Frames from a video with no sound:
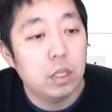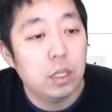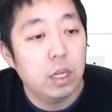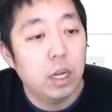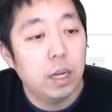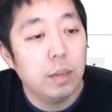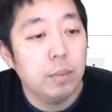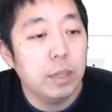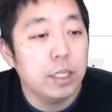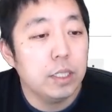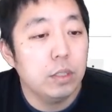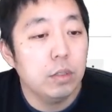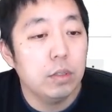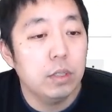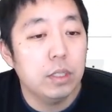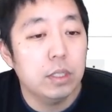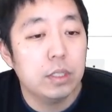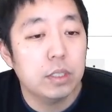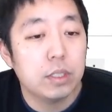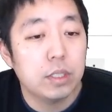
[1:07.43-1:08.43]
I might do
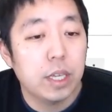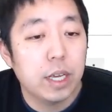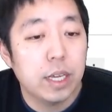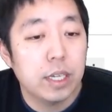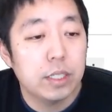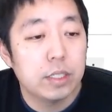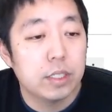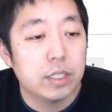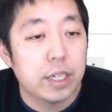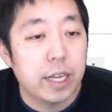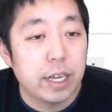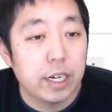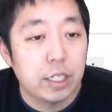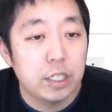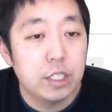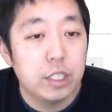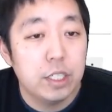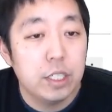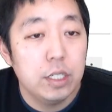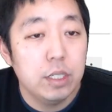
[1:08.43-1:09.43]
this as an
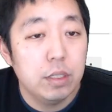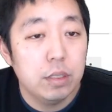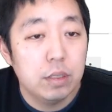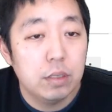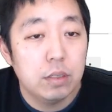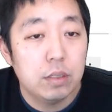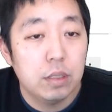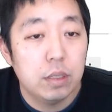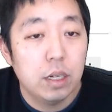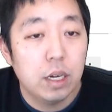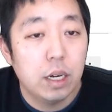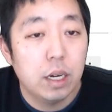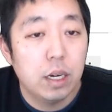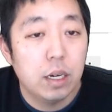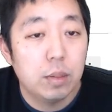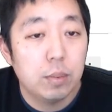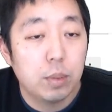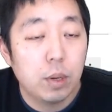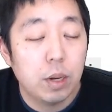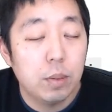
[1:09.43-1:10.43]
energy
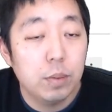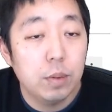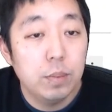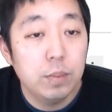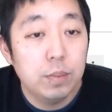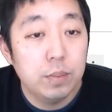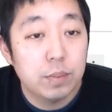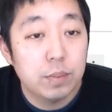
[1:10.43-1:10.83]
um, problem.